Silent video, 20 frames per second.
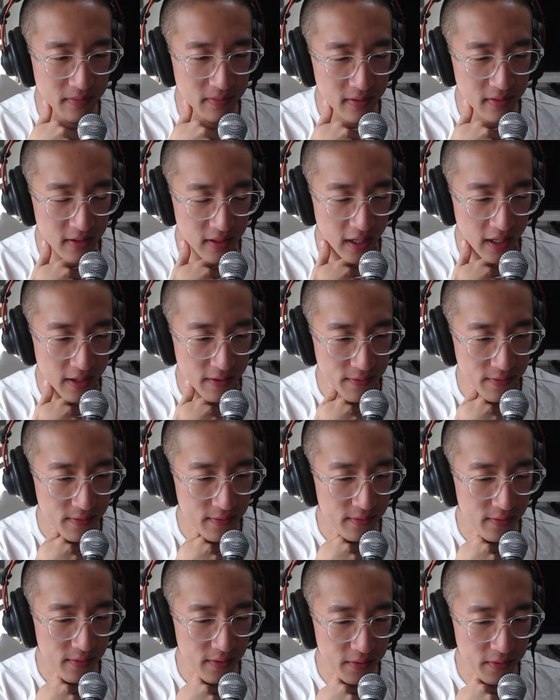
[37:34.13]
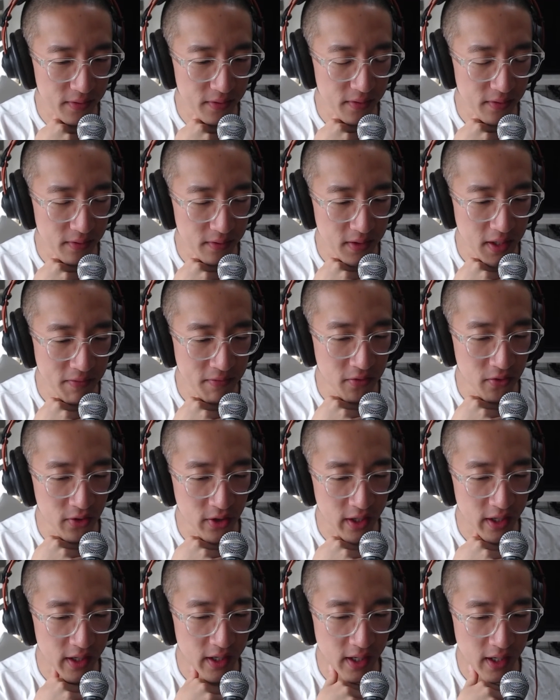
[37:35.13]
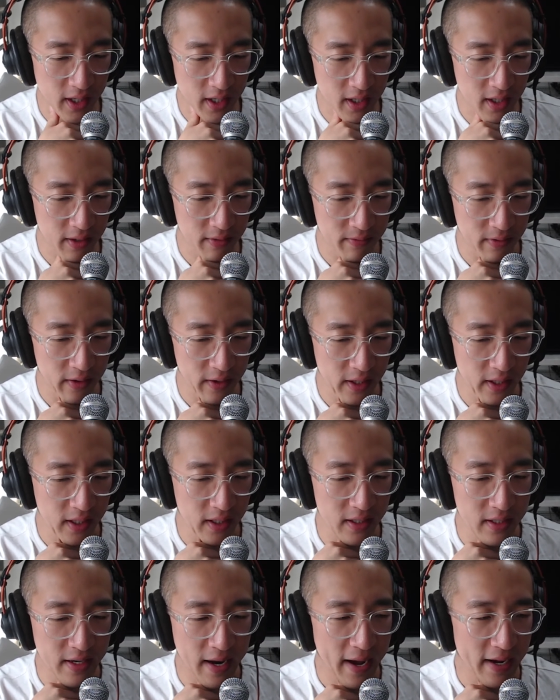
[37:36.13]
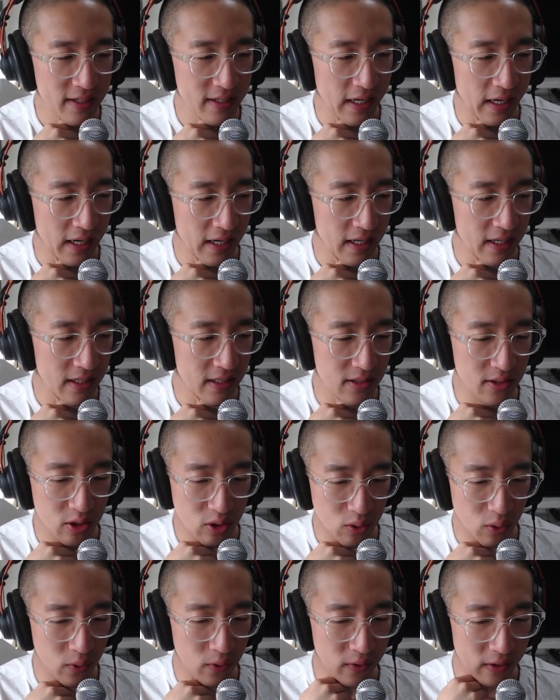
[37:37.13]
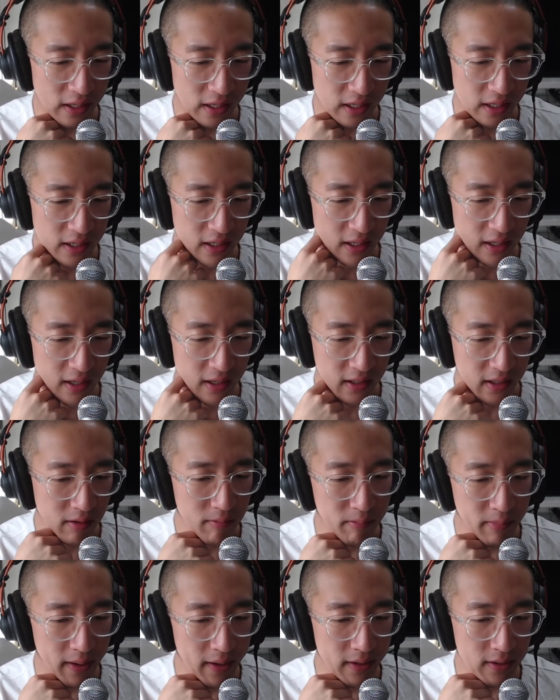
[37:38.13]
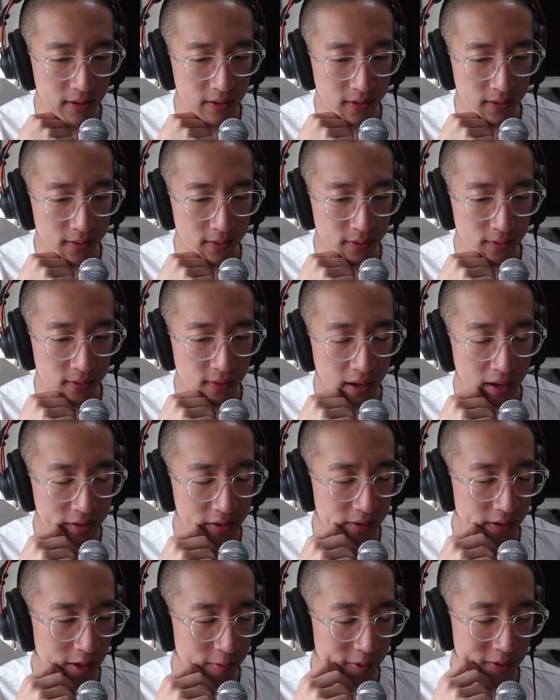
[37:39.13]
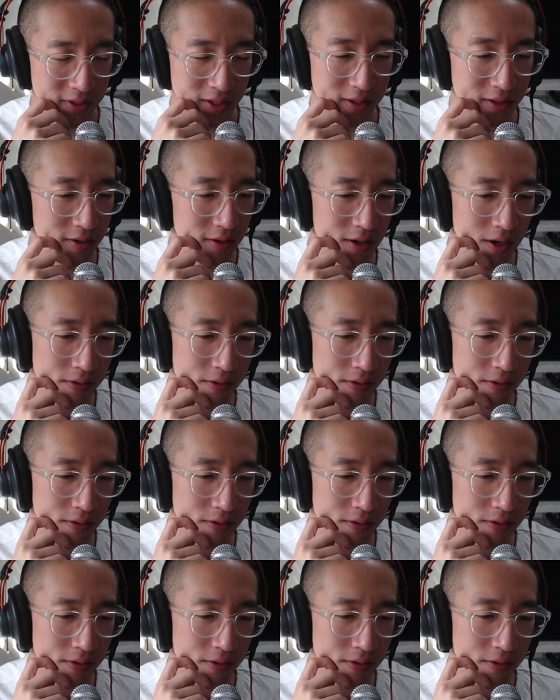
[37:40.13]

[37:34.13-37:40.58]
they've created a very connecting story compared to other labels, and